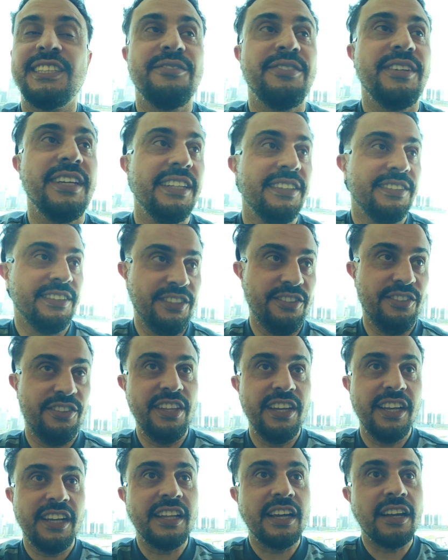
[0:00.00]
of it and you
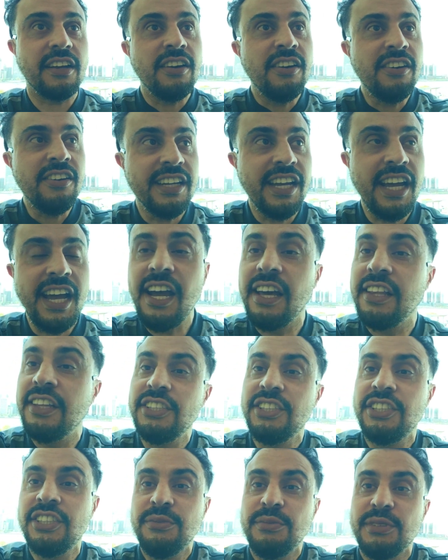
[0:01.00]
think like, oh yeah,
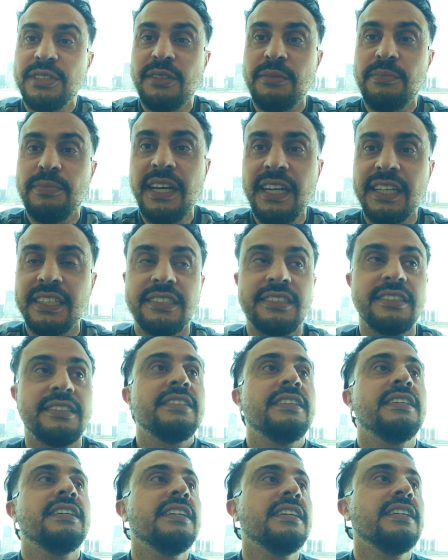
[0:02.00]
this shit was the best.
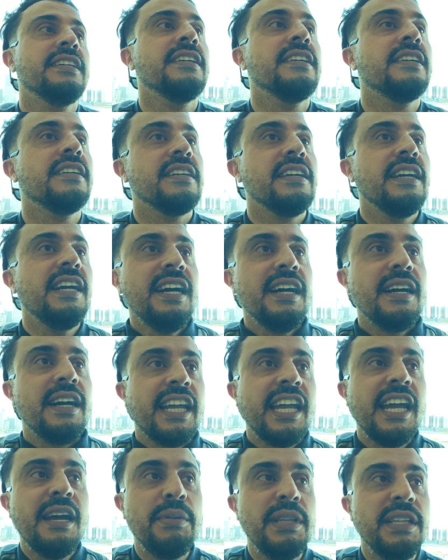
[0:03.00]
Yeah, I
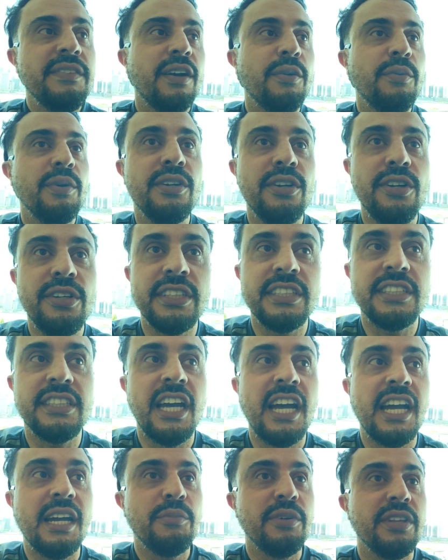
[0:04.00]
can't believe I went all this
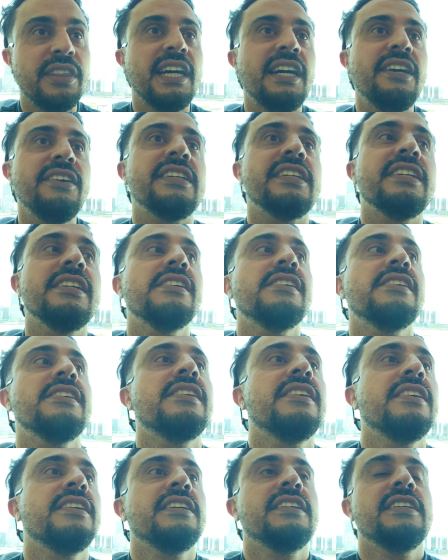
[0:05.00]
time without it.
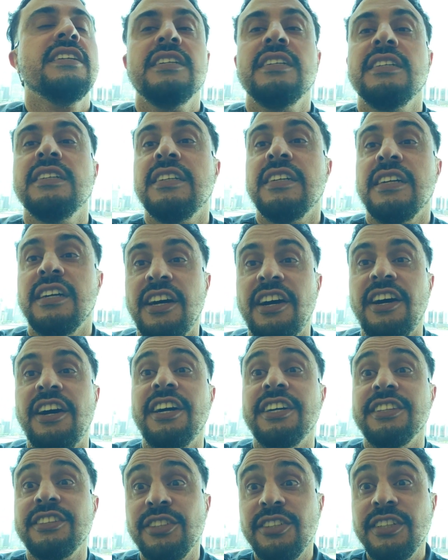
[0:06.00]

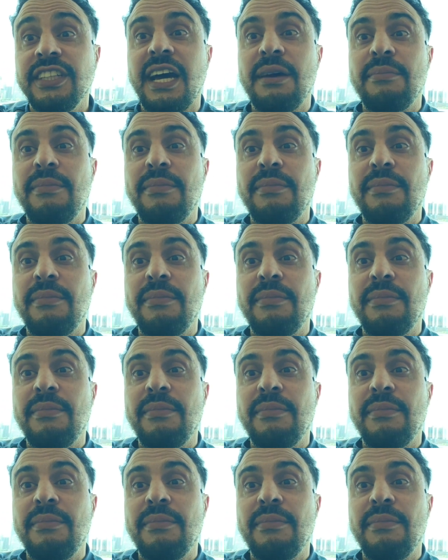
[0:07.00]
Until that